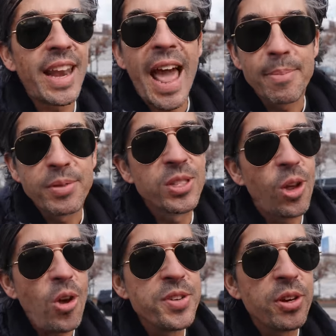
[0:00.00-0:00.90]
lapse
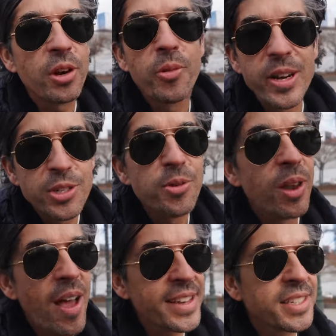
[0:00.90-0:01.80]
on your original
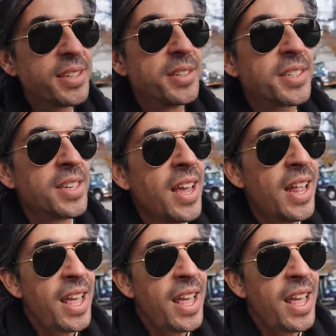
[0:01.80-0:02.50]
license,